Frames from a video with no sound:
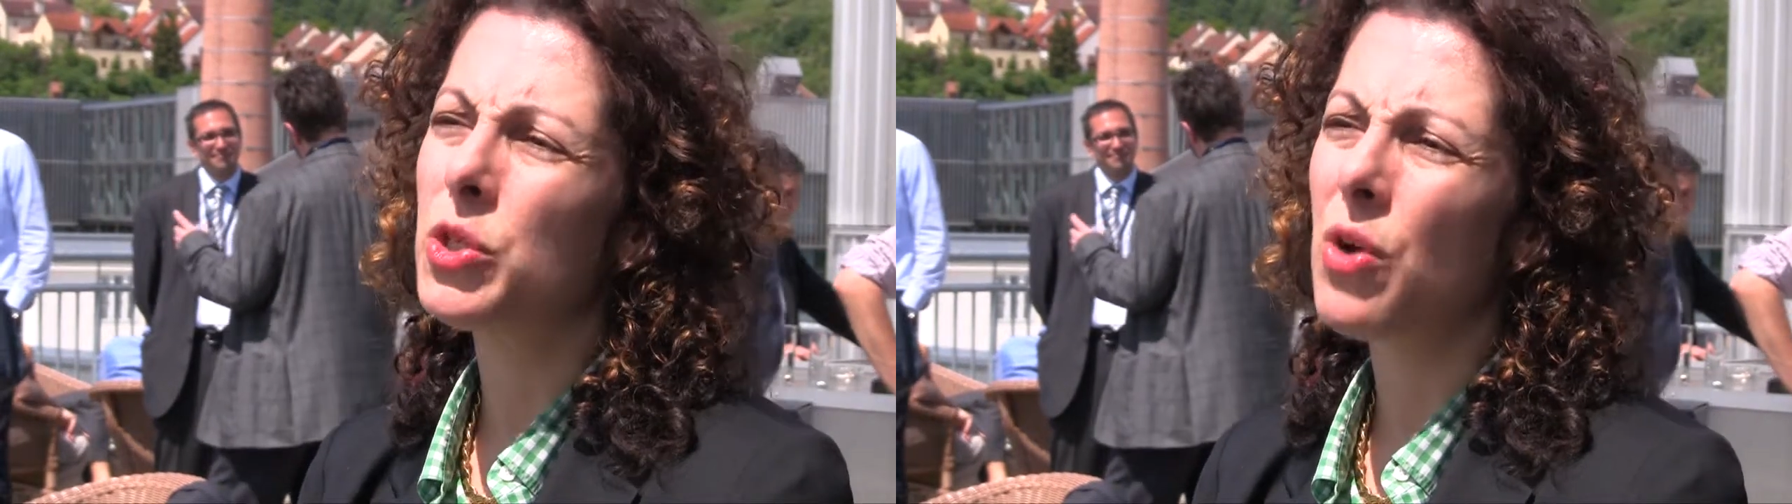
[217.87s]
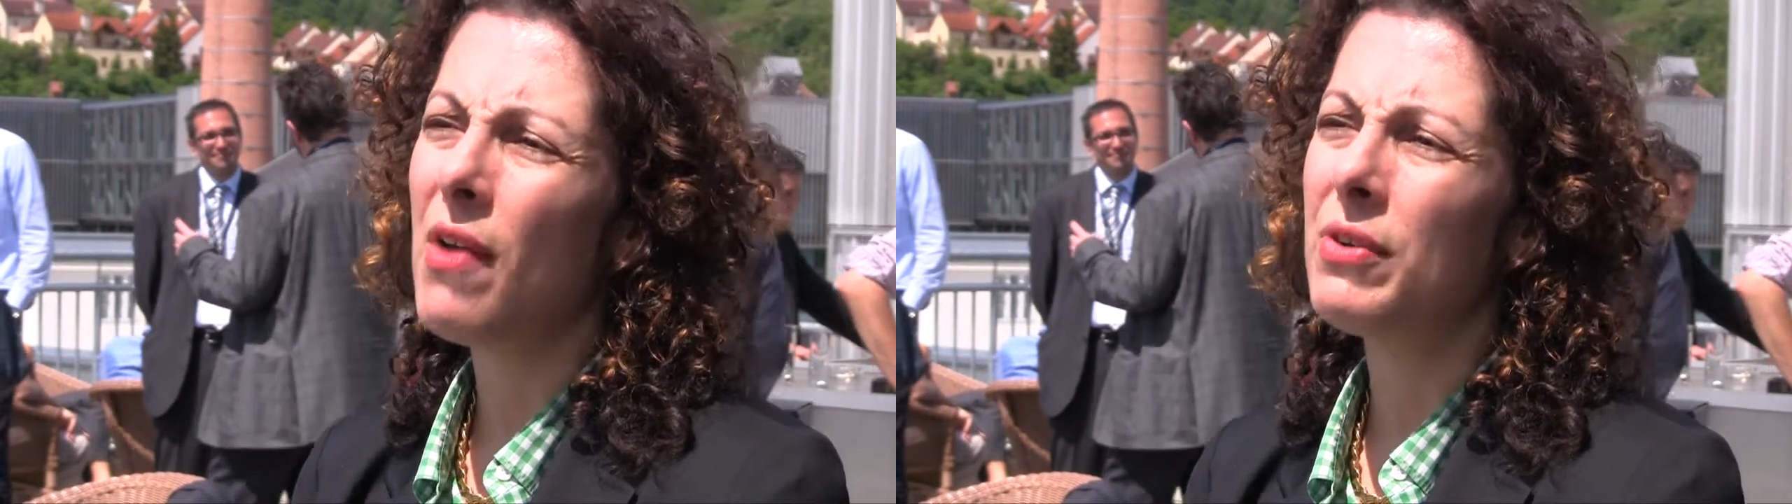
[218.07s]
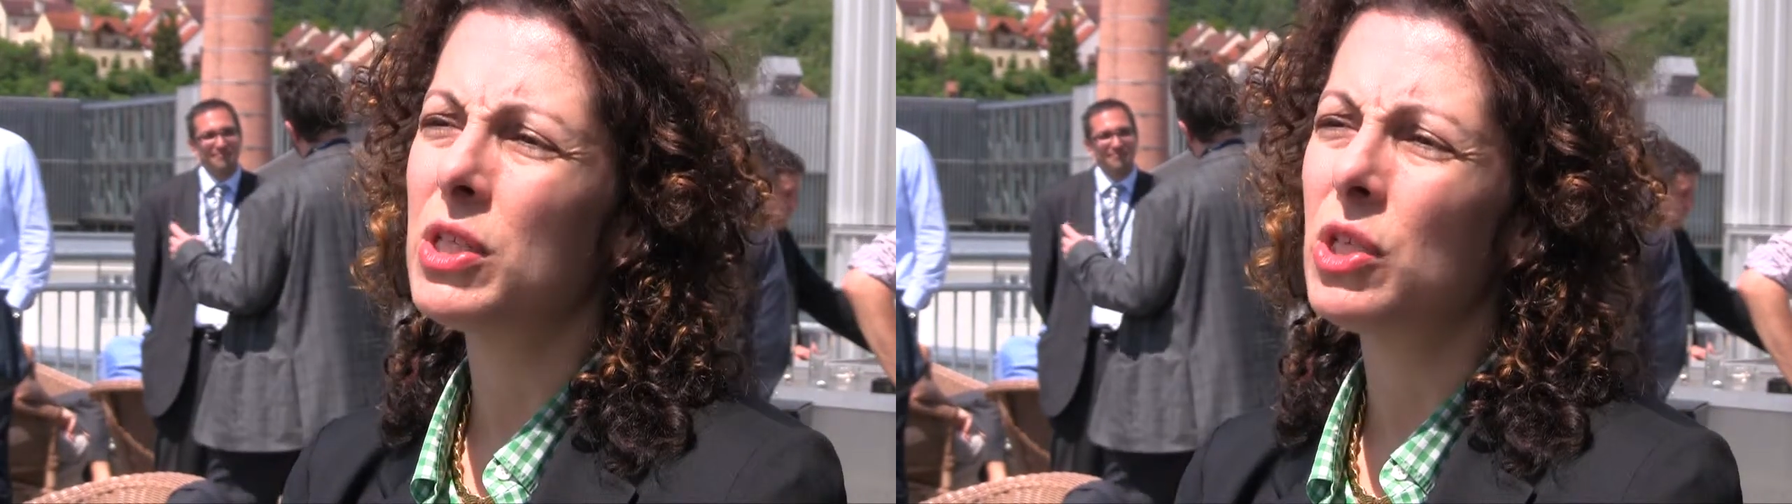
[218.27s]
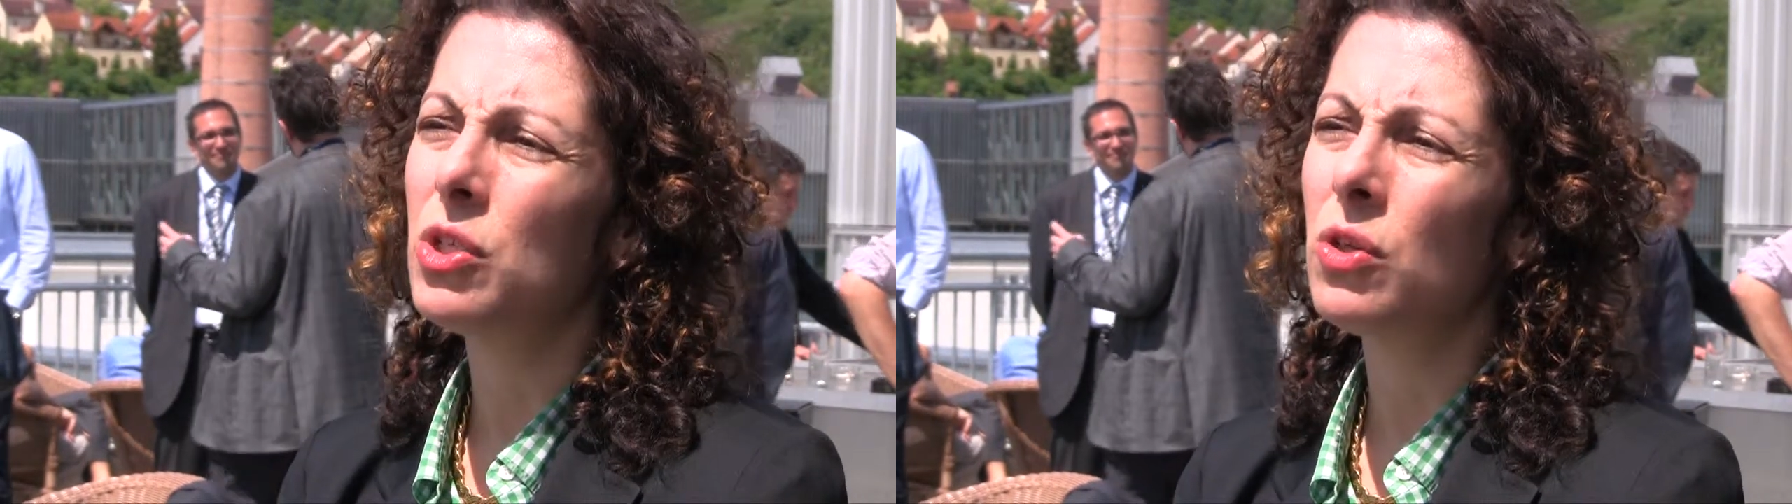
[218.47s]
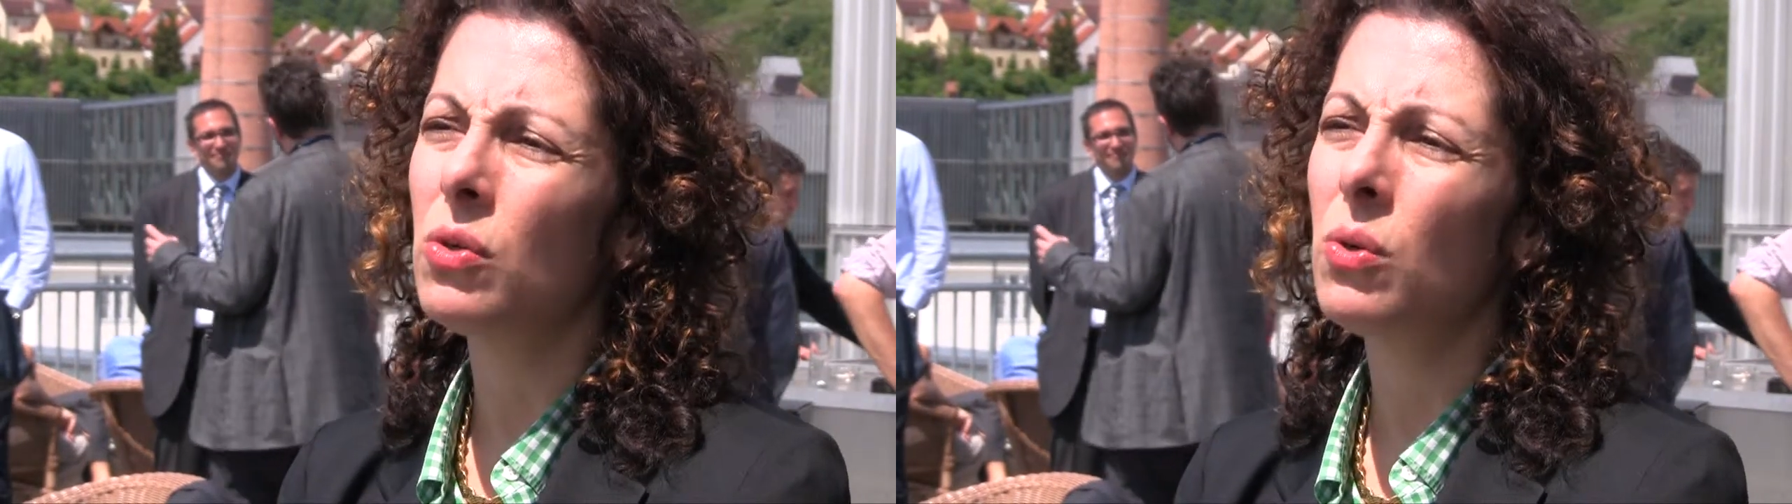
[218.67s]
striving to
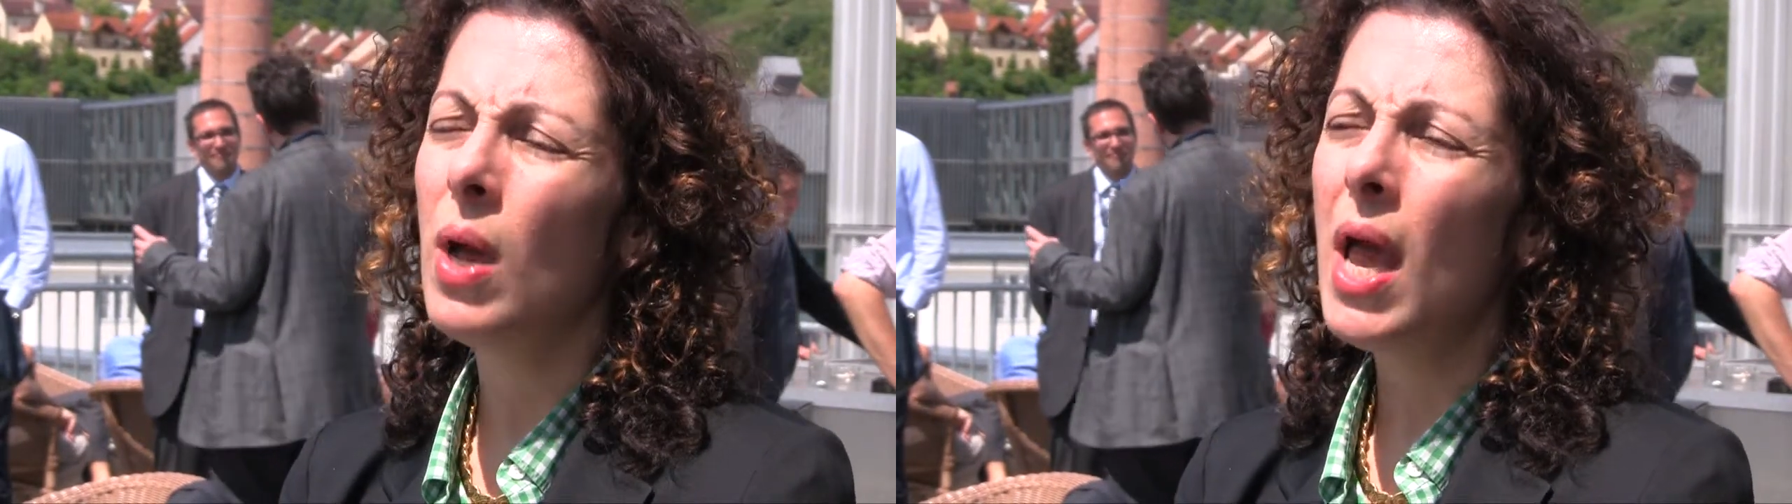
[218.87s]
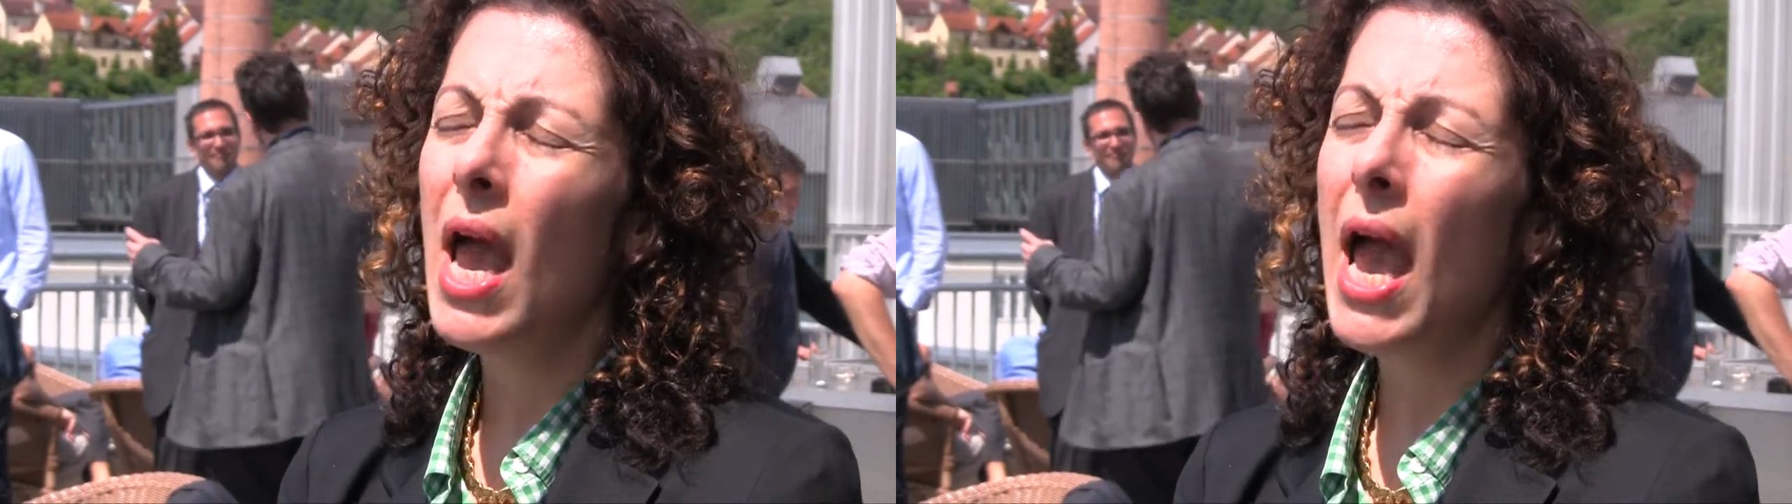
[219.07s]
do,